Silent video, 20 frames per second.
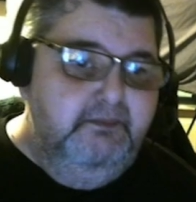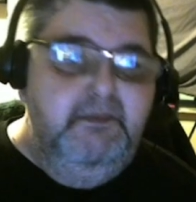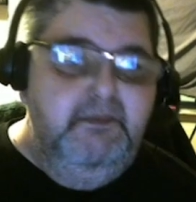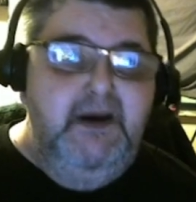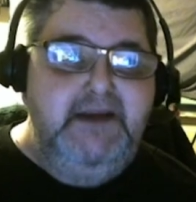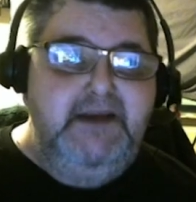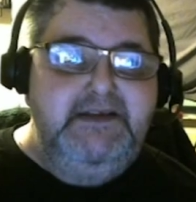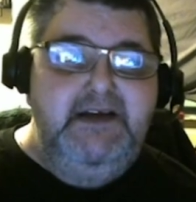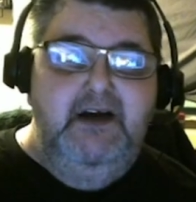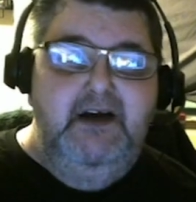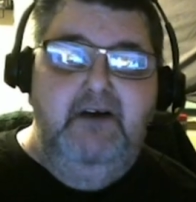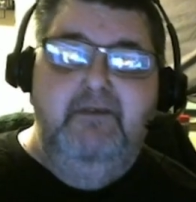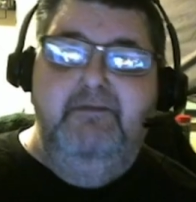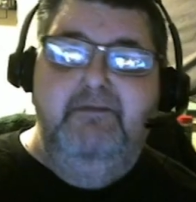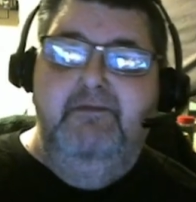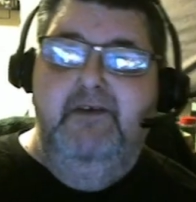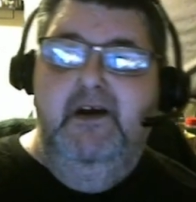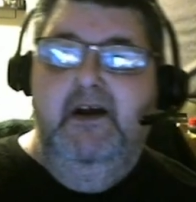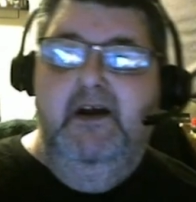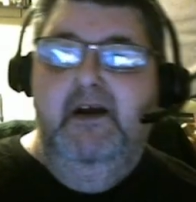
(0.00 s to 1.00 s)
Myself,
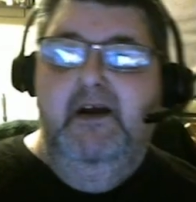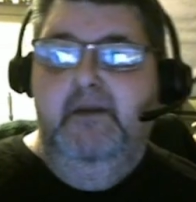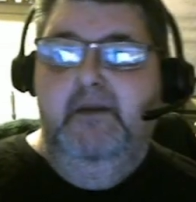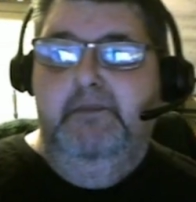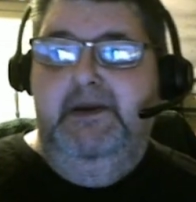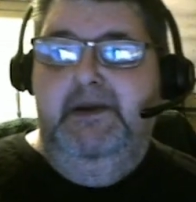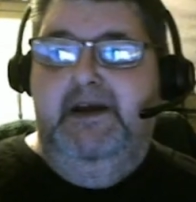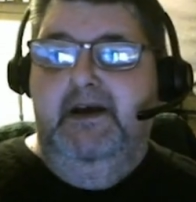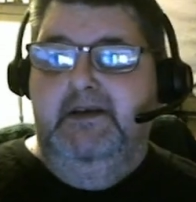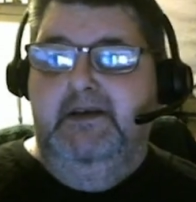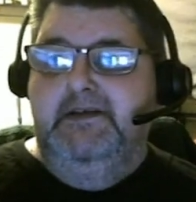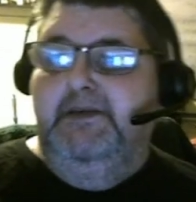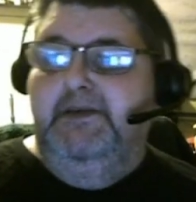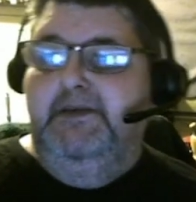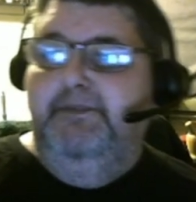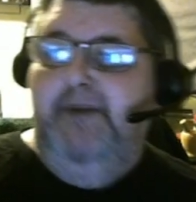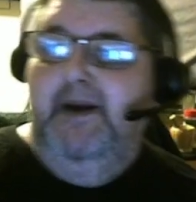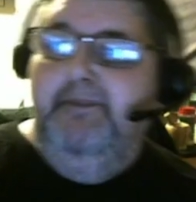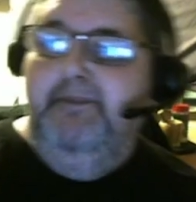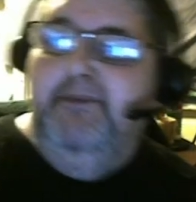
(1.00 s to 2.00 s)
because it's
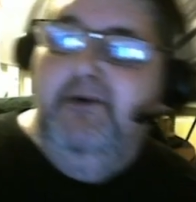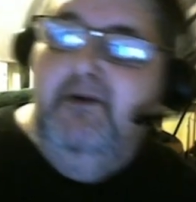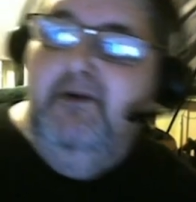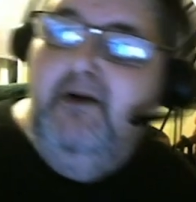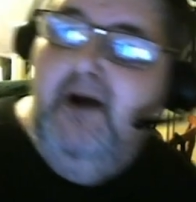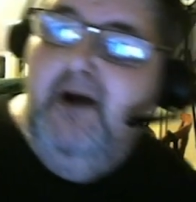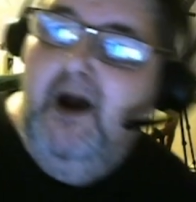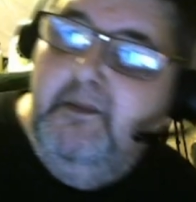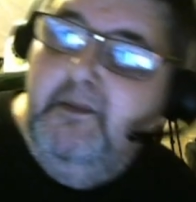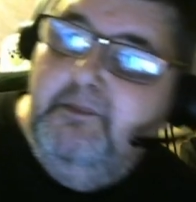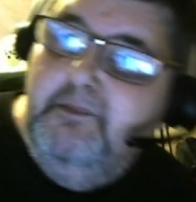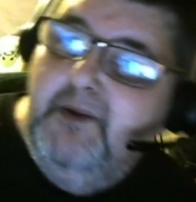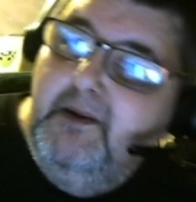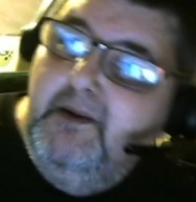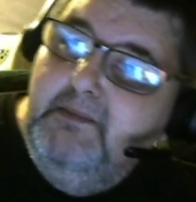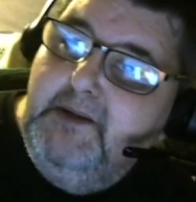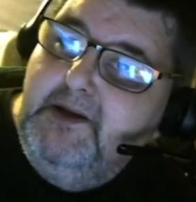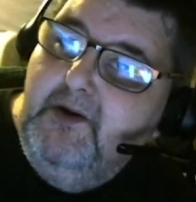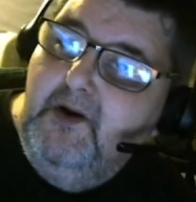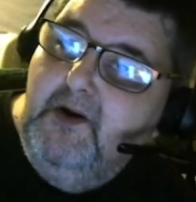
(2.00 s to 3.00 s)
pepper, I'm
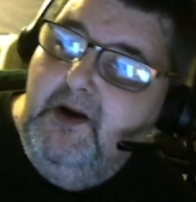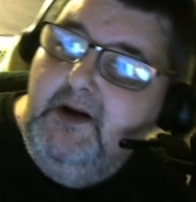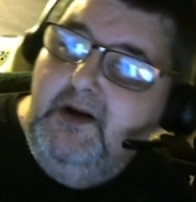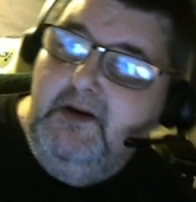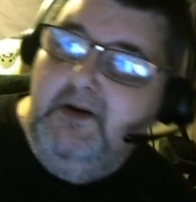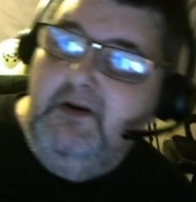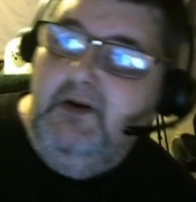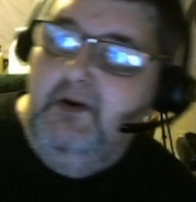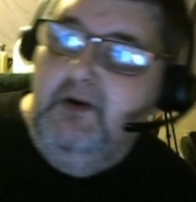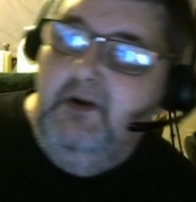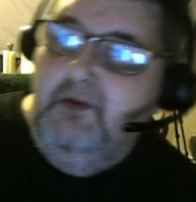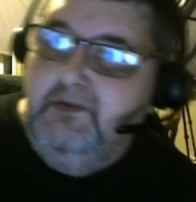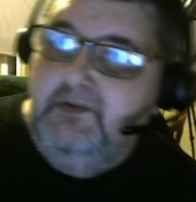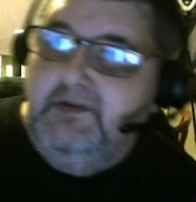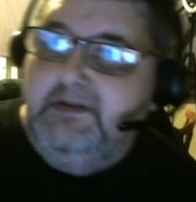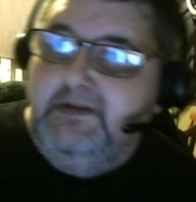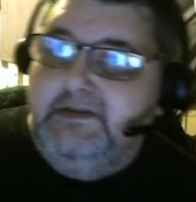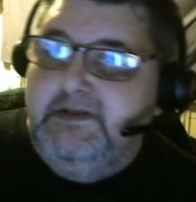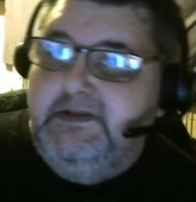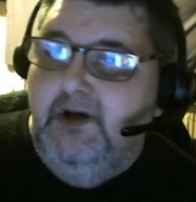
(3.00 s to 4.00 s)
probably going to
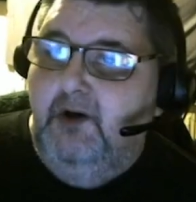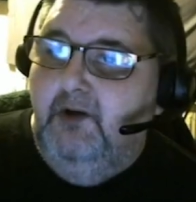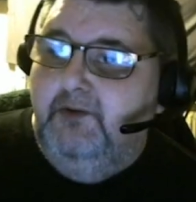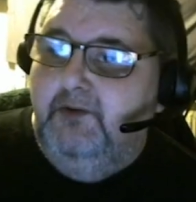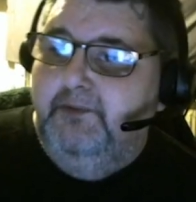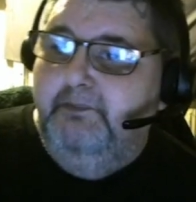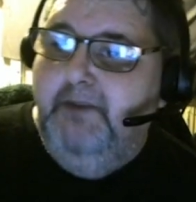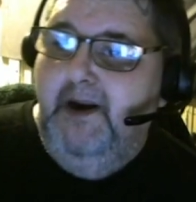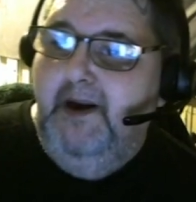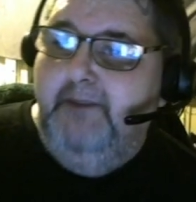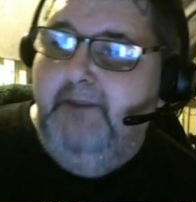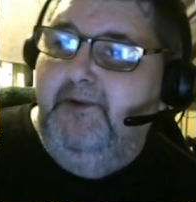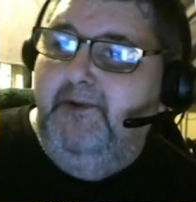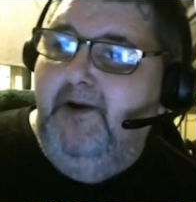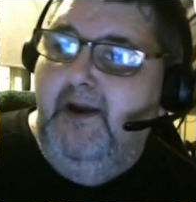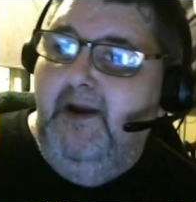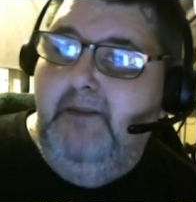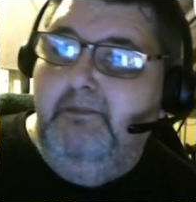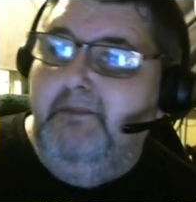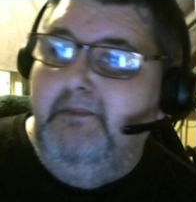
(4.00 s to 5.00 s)
use salt, pepper,
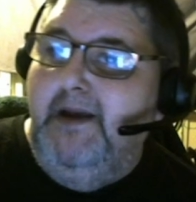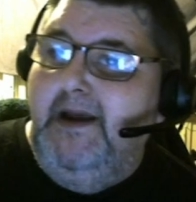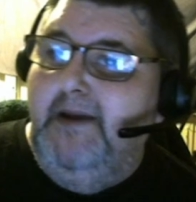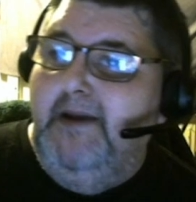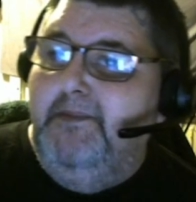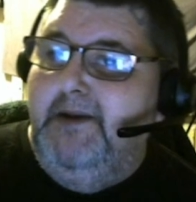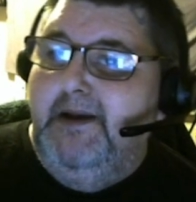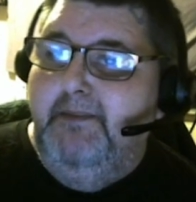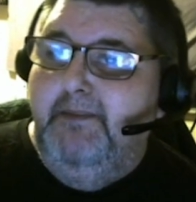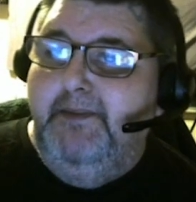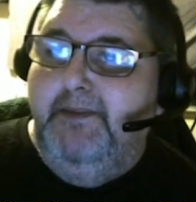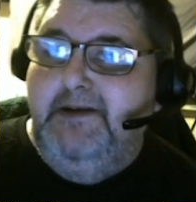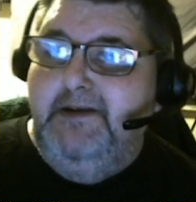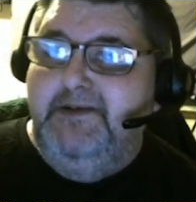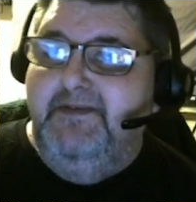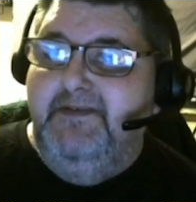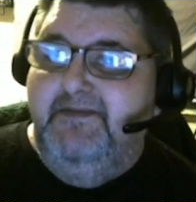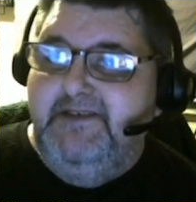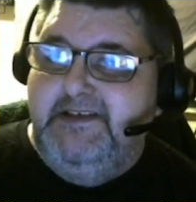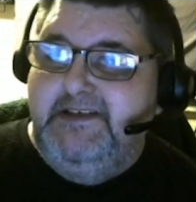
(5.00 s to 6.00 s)
and maybe a
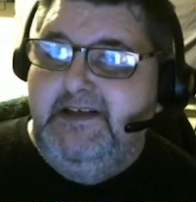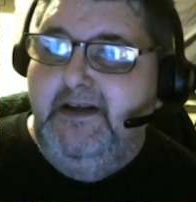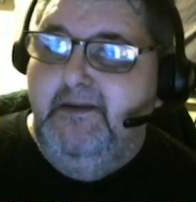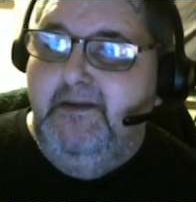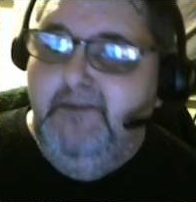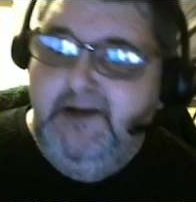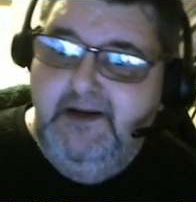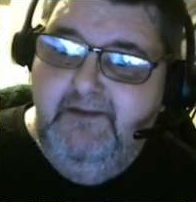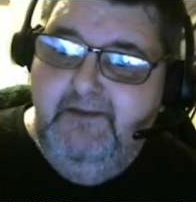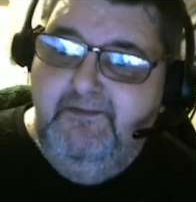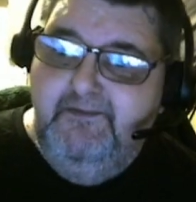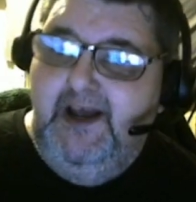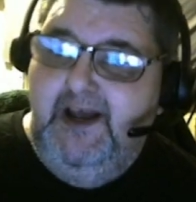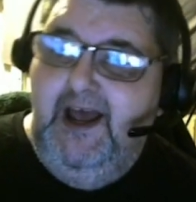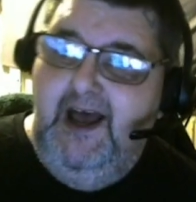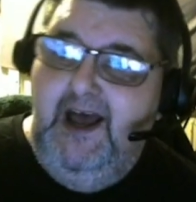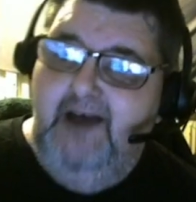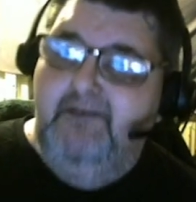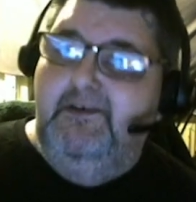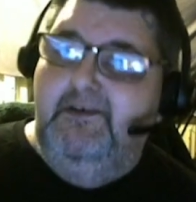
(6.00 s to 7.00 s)
pinch of cinnamon if I
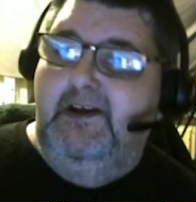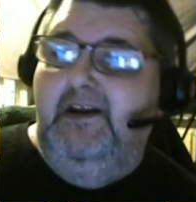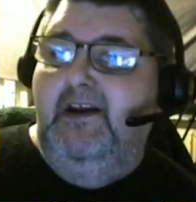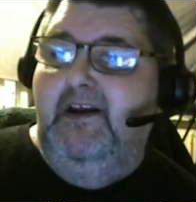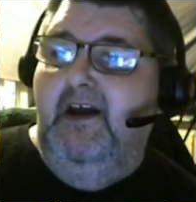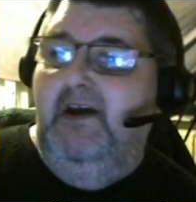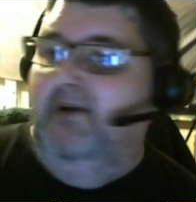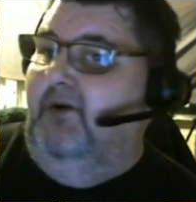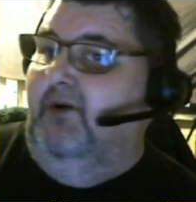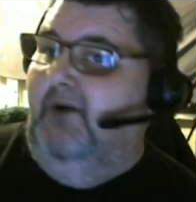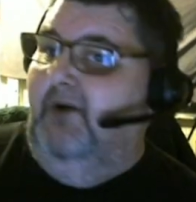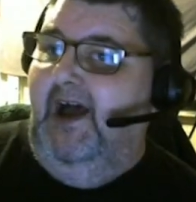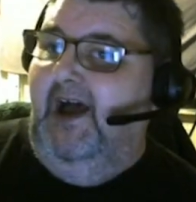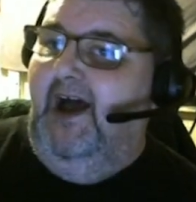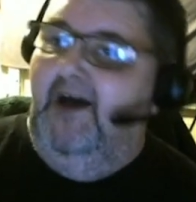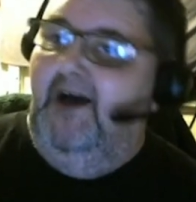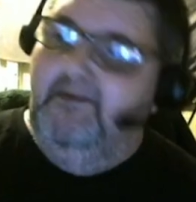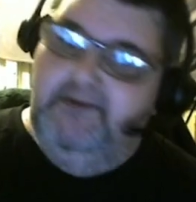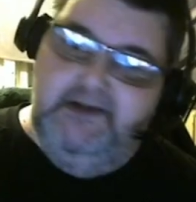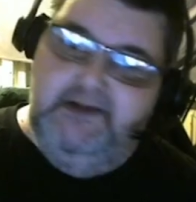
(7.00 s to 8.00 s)
have it. And I know I
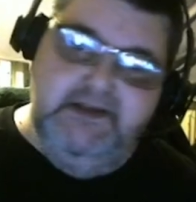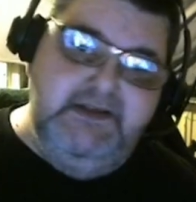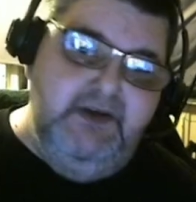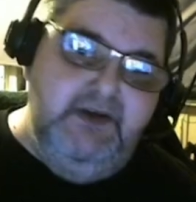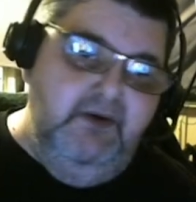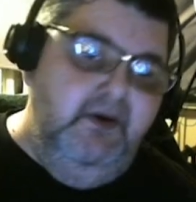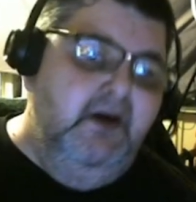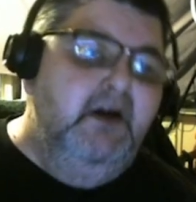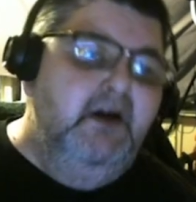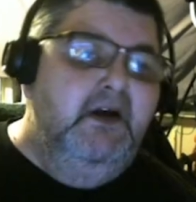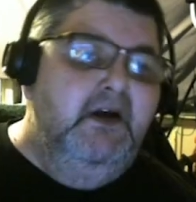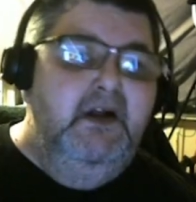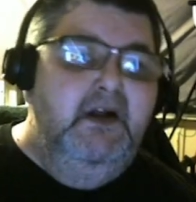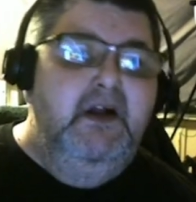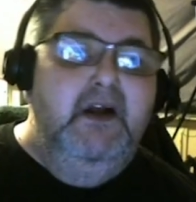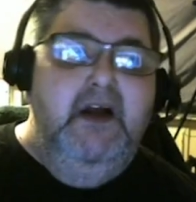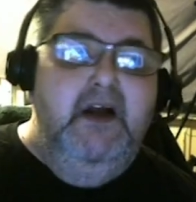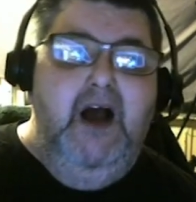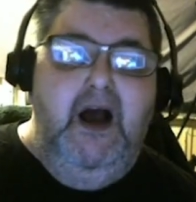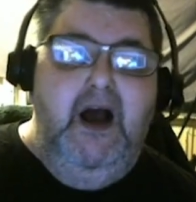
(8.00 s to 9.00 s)
have it. So
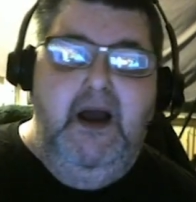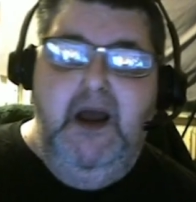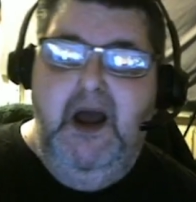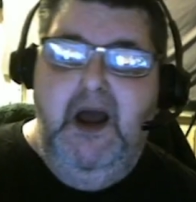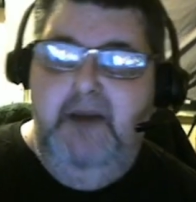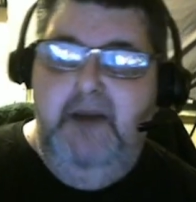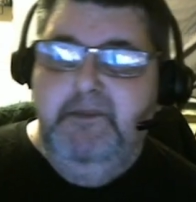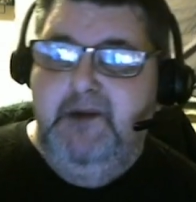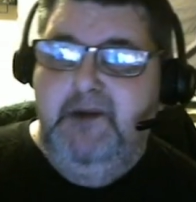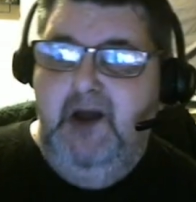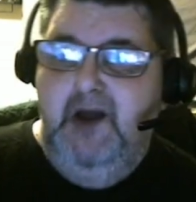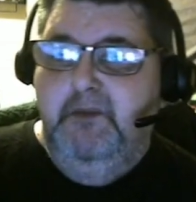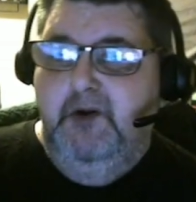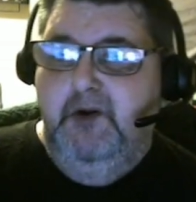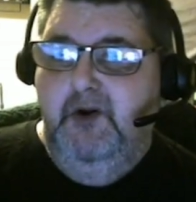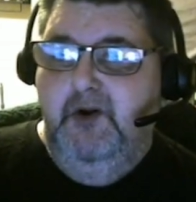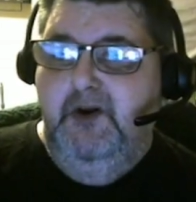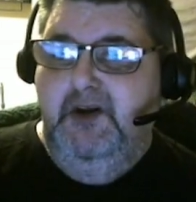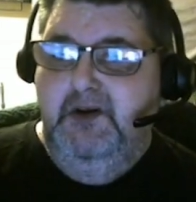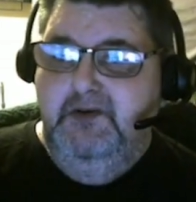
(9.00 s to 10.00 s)
I'm
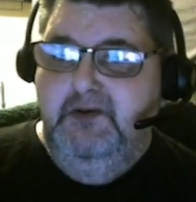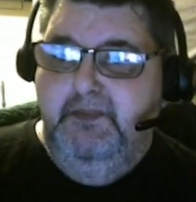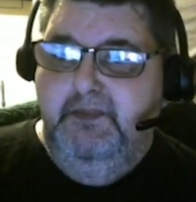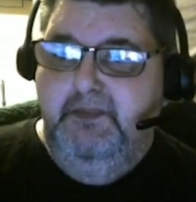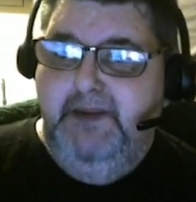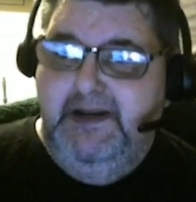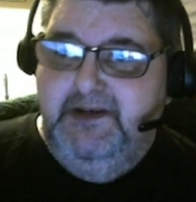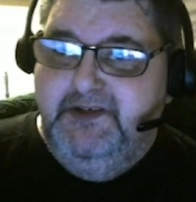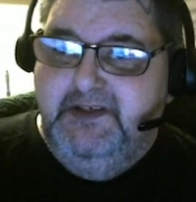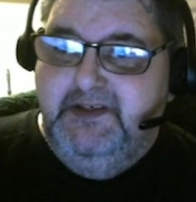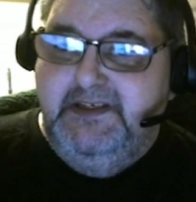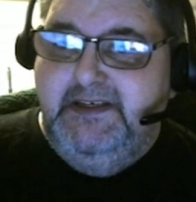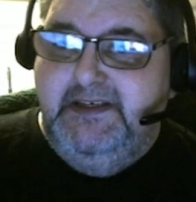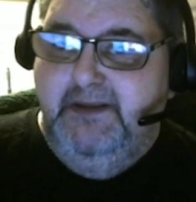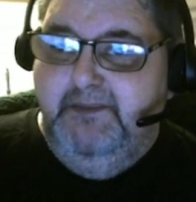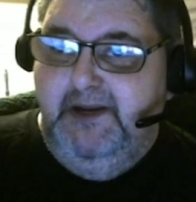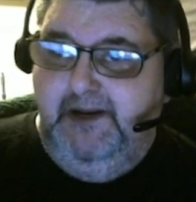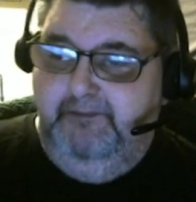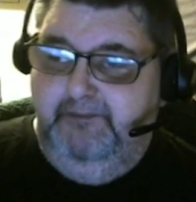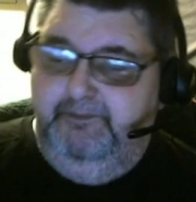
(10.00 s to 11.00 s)
going to use a pinch of
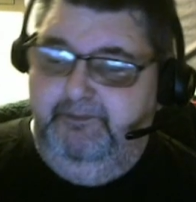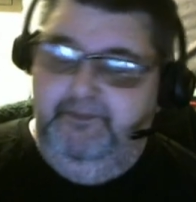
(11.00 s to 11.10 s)
cinnamon